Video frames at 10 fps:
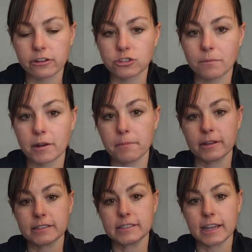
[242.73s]
So I'm going to
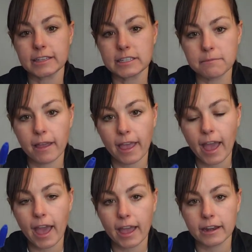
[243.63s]
put 6 in my
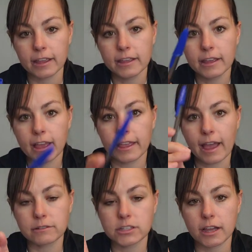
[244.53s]
head and
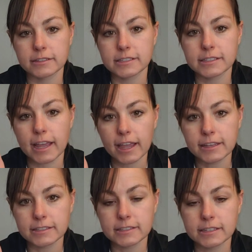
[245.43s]
count on
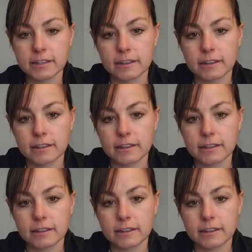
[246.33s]
6,